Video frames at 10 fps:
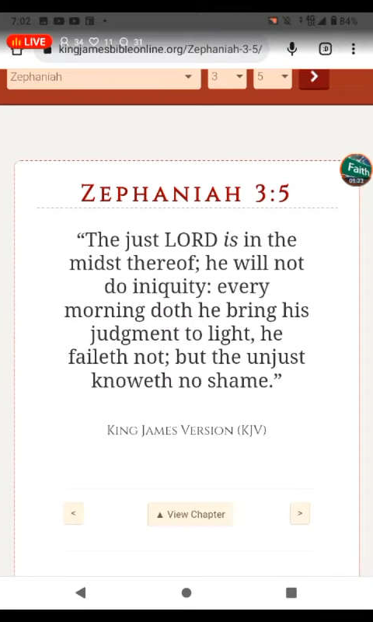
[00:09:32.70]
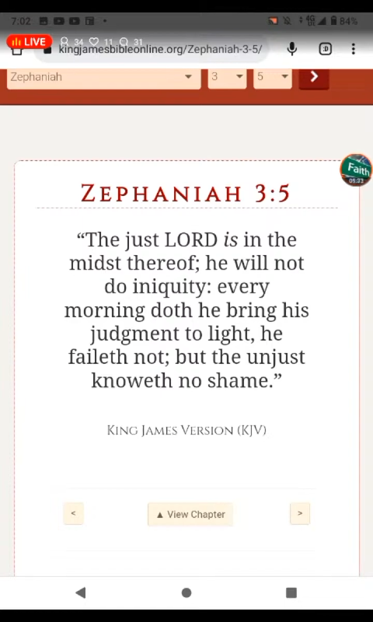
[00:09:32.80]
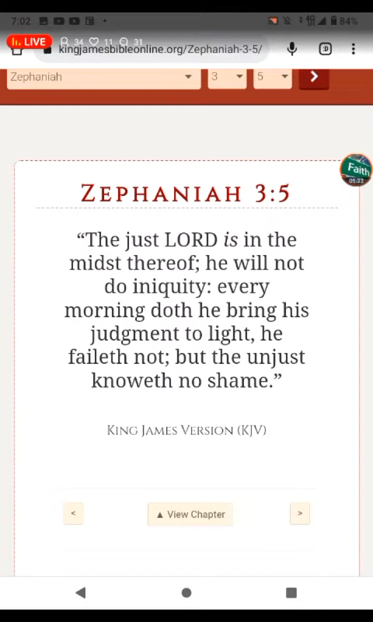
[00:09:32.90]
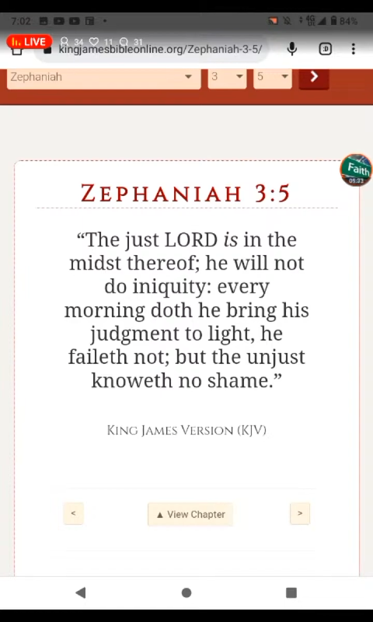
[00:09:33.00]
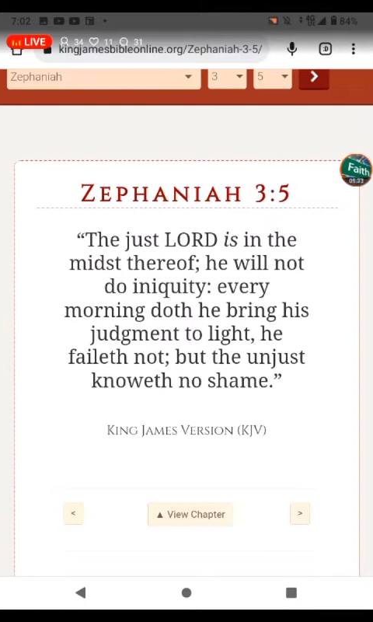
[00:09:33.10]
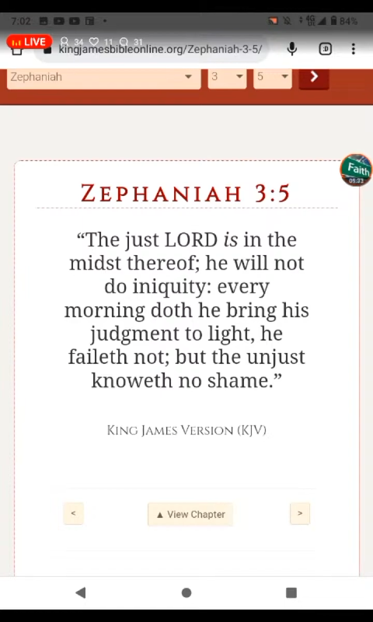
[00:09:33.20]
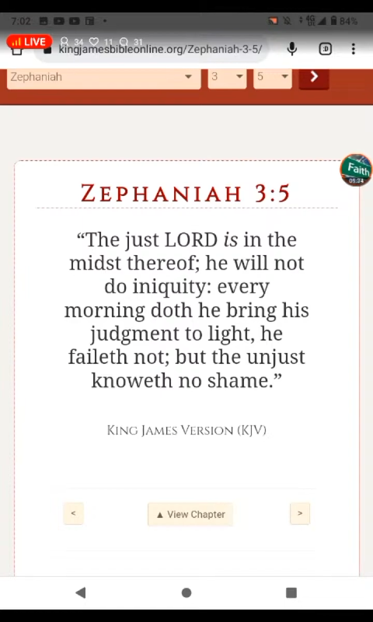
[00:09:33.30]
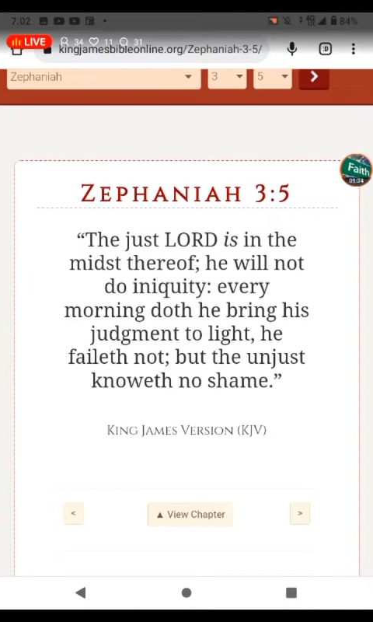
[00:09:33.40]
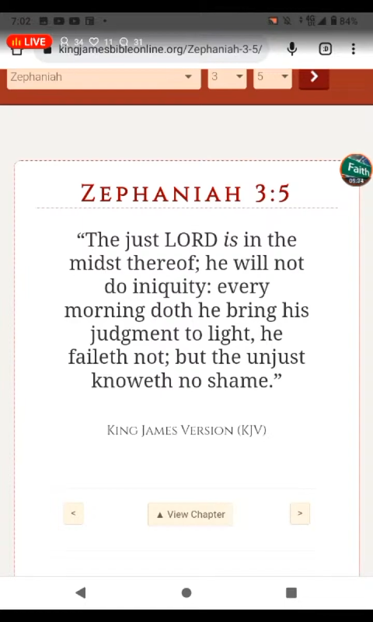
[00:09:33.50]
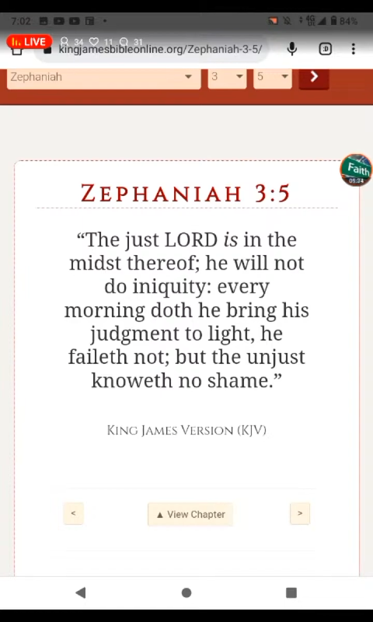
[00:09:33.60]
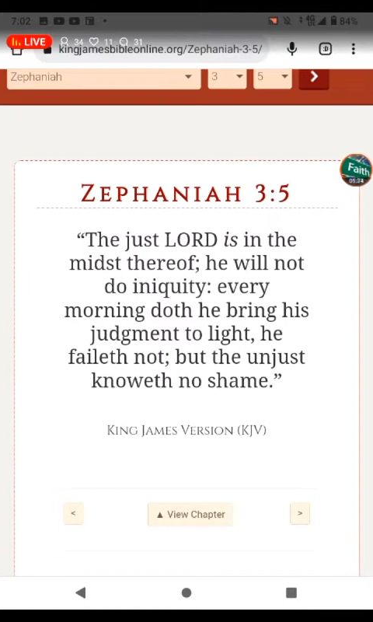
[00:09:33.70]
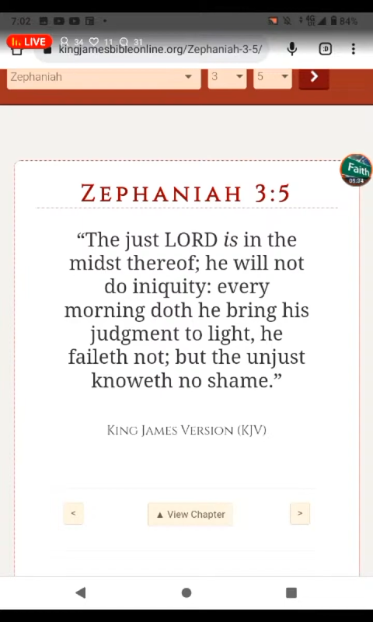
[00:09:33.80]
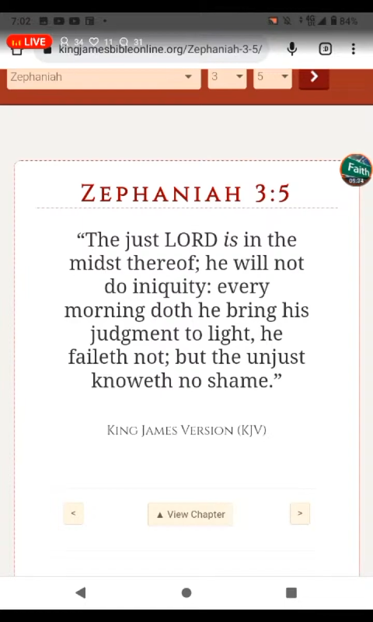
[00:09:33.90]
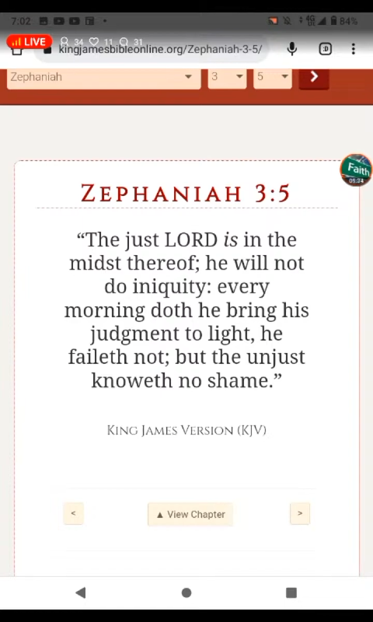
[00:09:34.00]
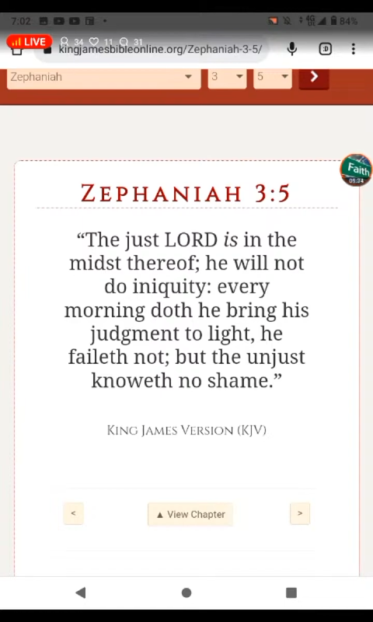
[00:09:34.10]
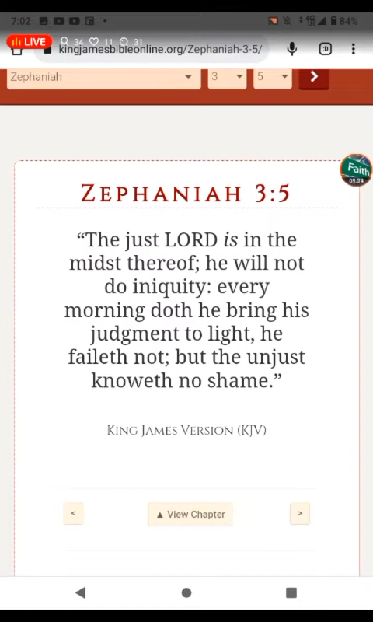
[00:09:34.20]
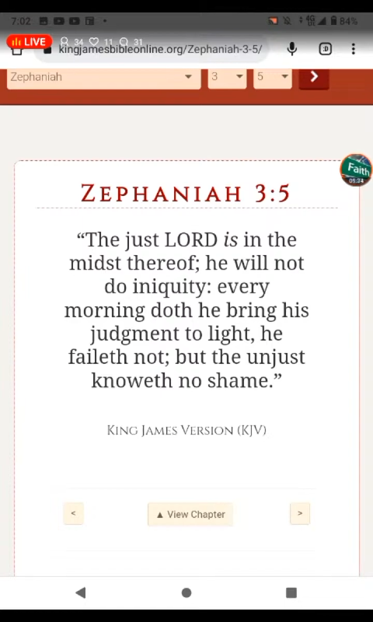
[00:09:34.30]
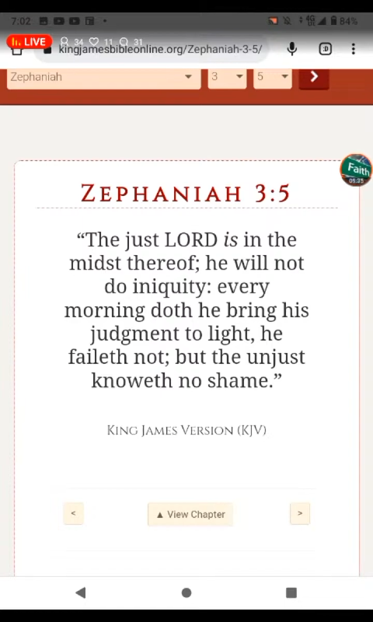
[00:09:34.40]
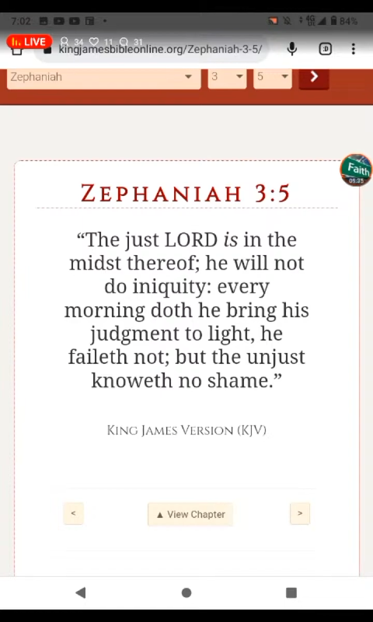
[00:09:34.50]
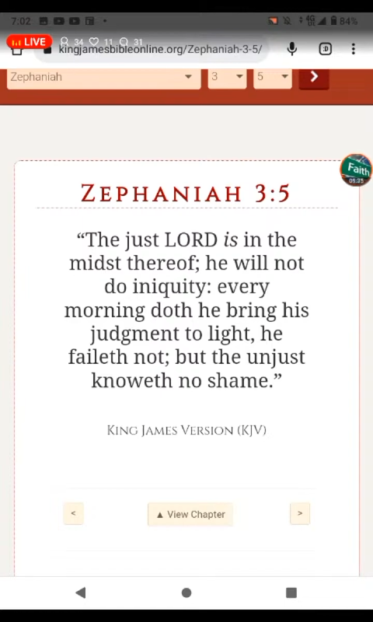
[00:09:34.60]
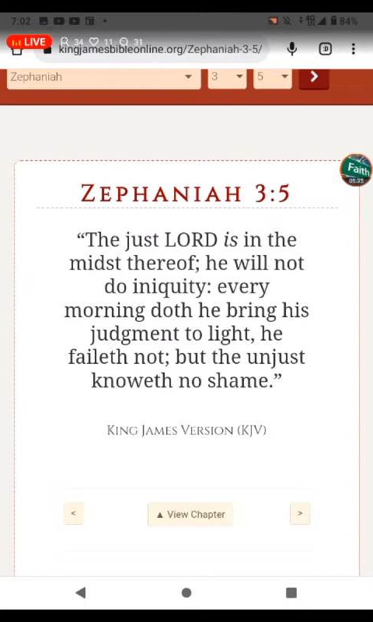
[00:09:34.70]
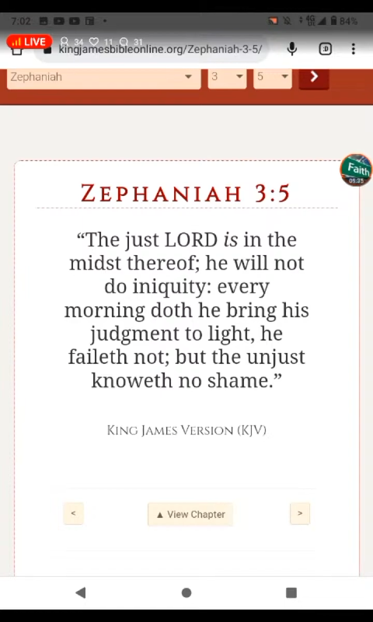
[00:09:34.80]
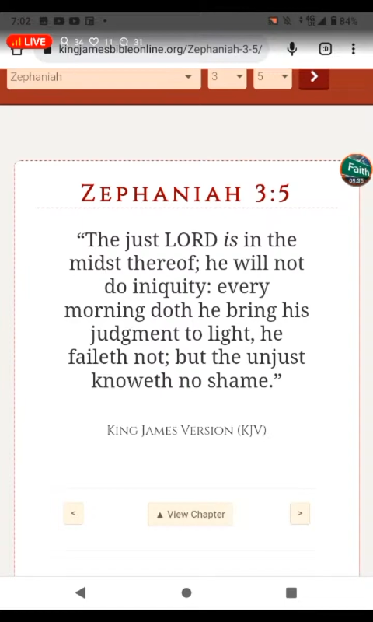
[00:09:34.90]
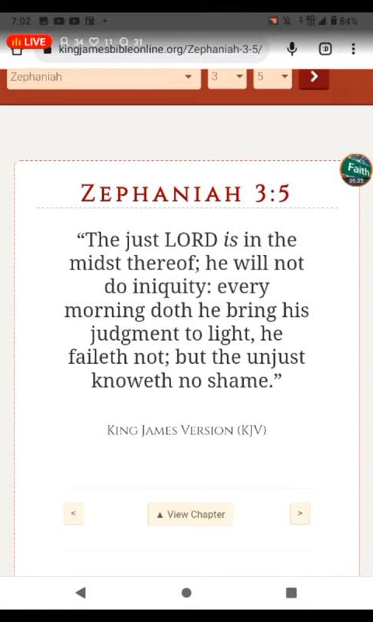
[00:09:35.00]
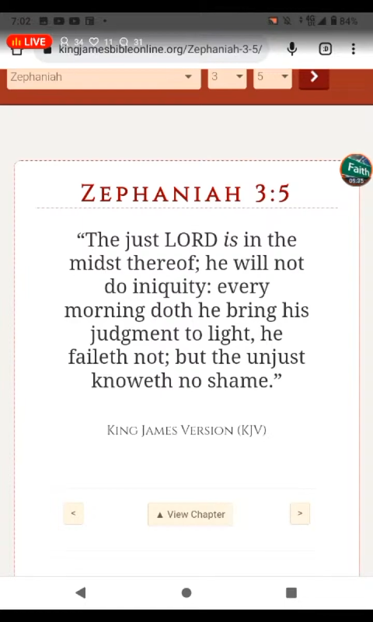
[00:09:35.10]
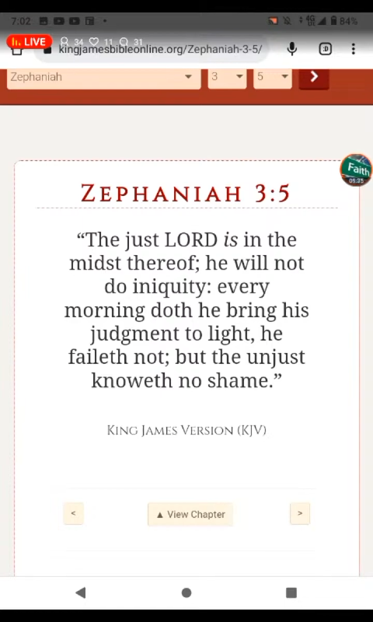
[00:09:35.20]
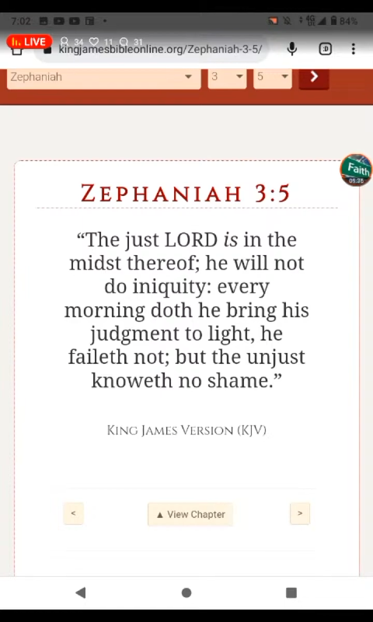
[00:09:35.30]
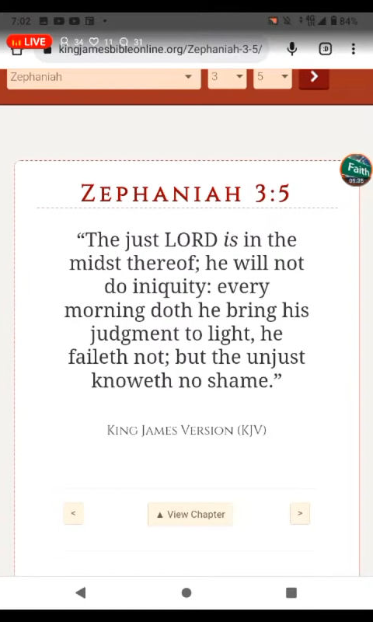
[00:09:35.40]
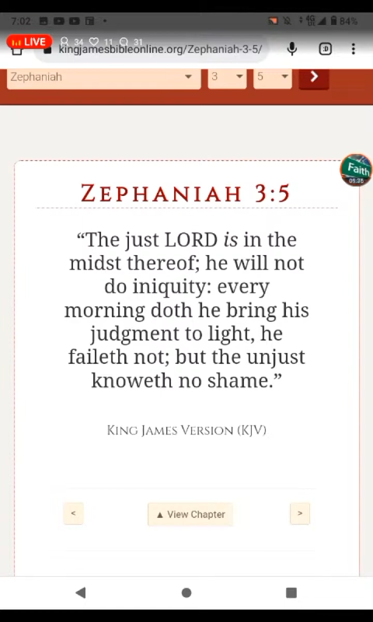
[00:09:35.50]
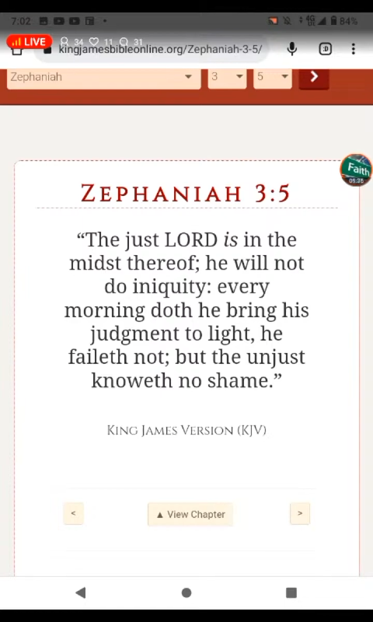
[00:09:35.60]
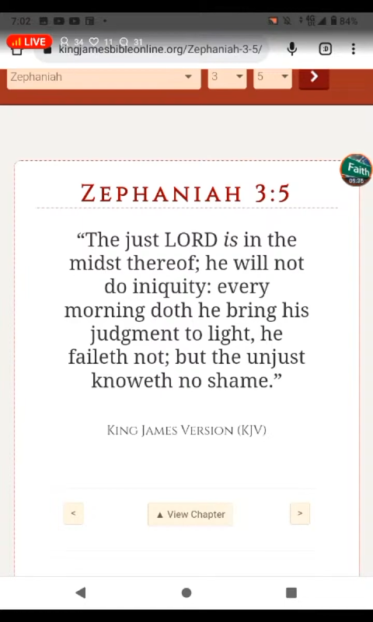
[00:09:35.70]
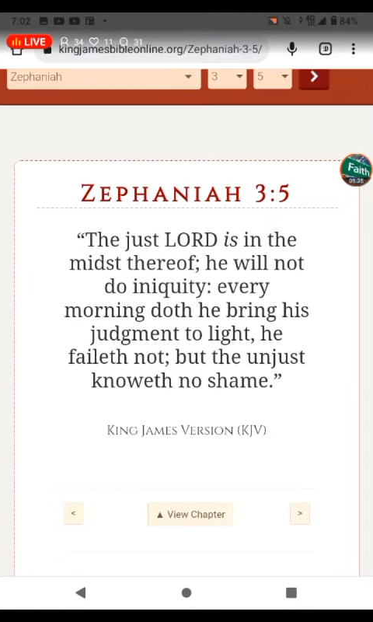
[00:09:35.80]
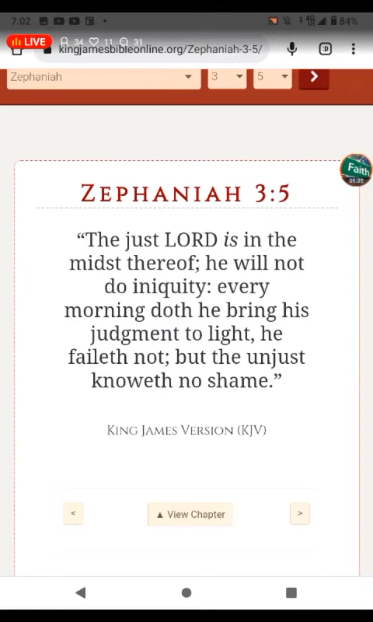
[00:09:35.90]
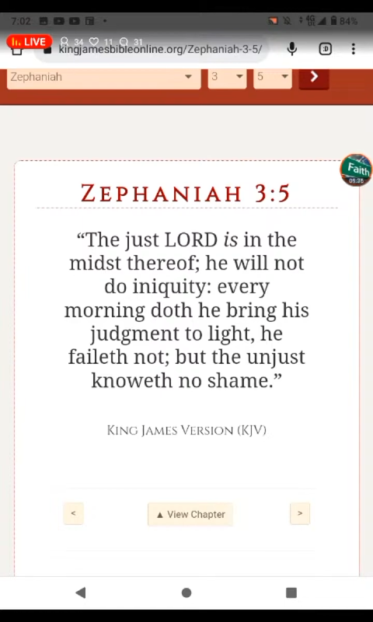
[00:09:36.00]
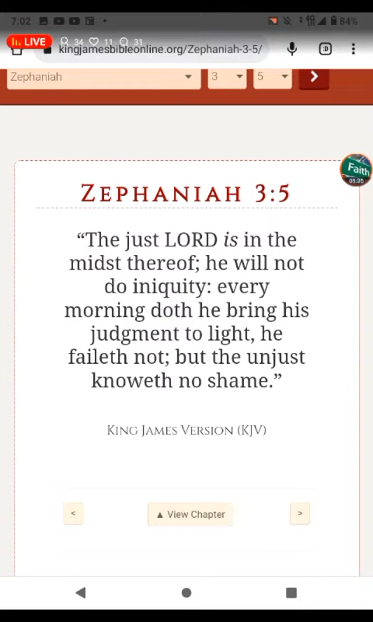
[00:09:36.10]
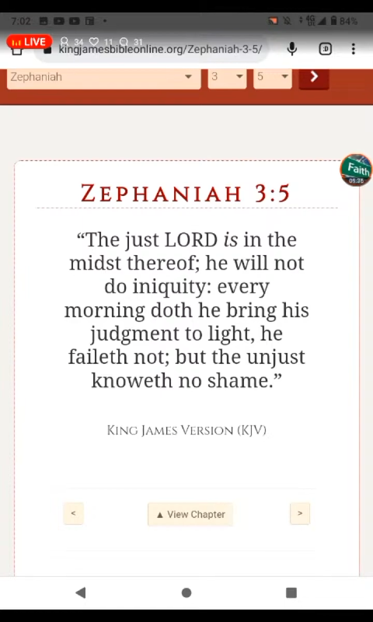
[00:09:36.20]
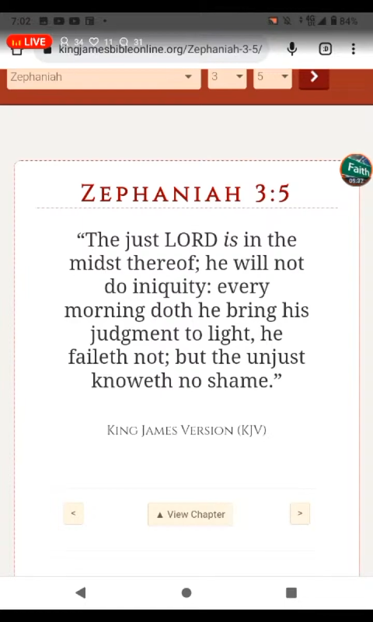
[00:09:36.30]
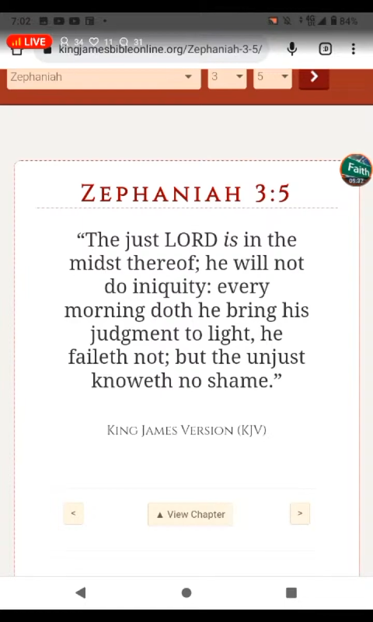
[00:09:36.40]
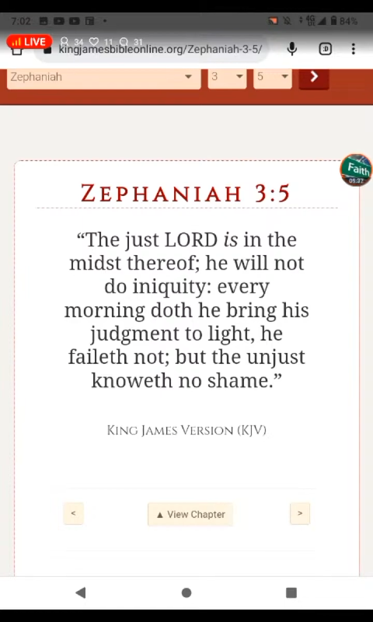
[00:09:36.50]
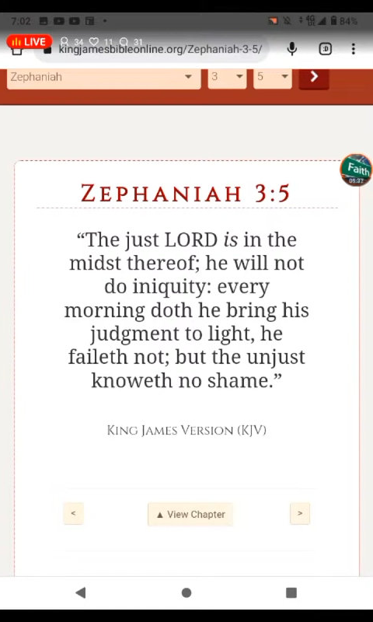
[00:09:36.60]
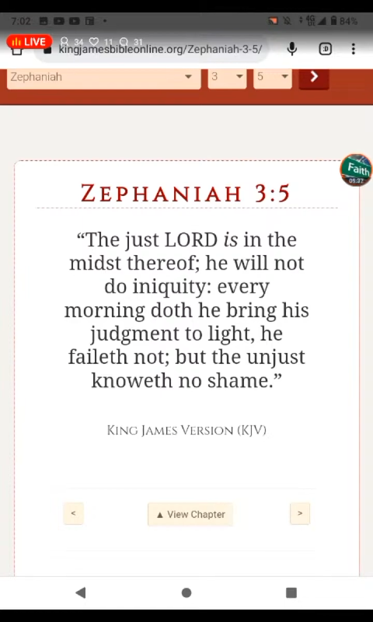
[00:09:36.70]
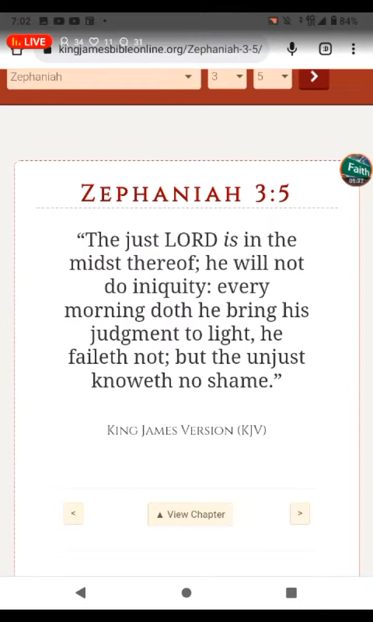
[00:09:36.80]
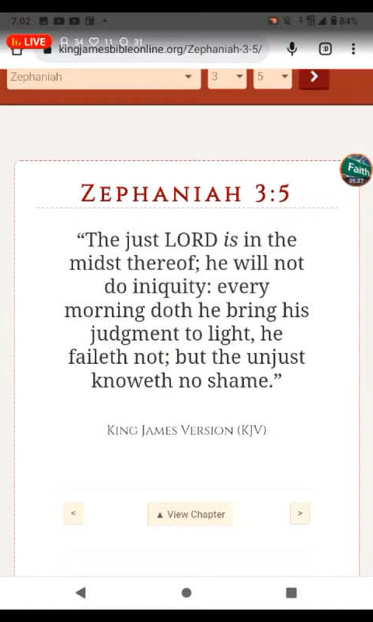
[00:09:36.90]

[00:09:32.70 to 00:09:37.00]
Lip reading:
[unreadable: no face in view]